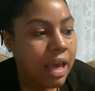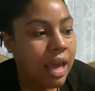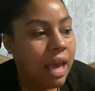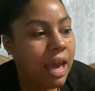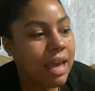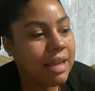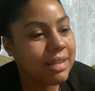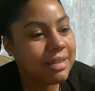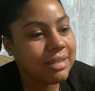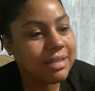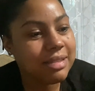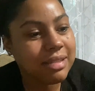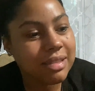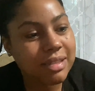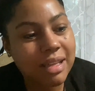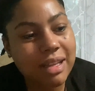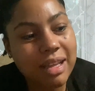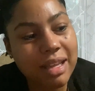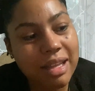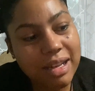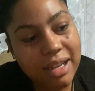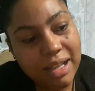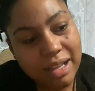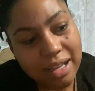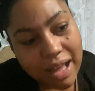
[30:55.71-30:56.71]

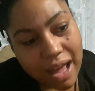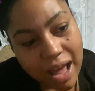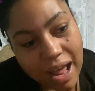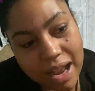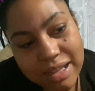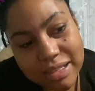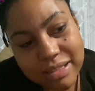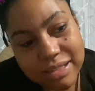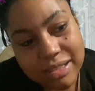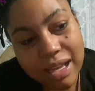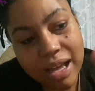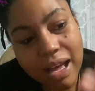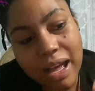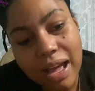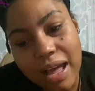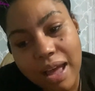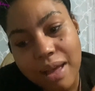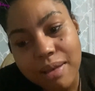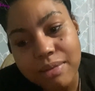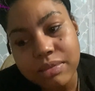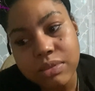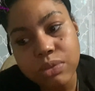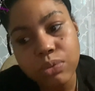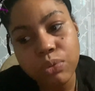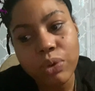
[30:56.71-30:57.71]
And a lot of
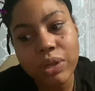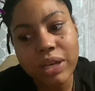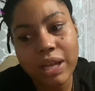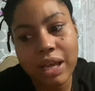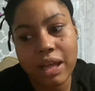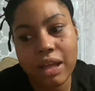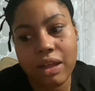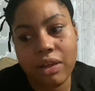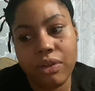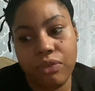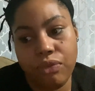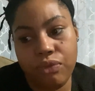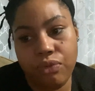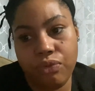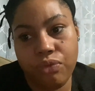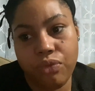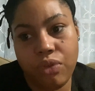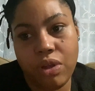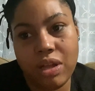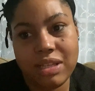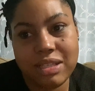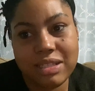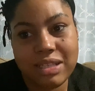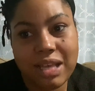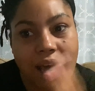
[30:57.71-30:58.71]
times when I
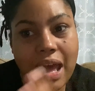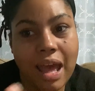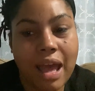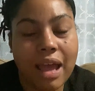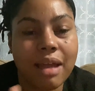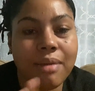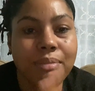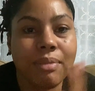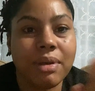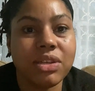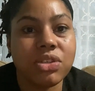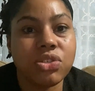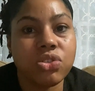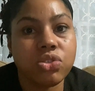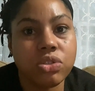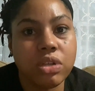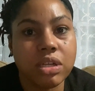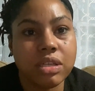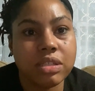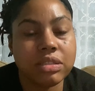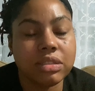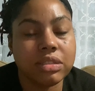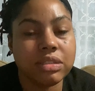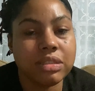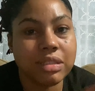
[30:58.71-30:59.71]
attack my
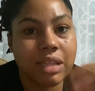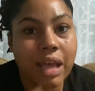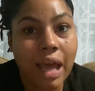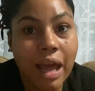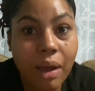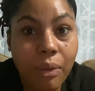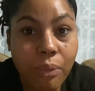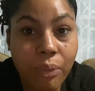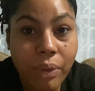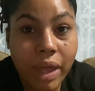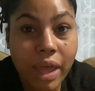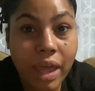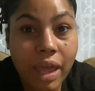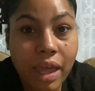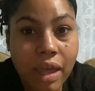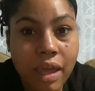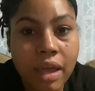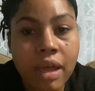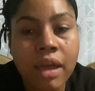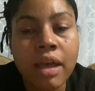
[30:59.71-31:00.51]
stress that way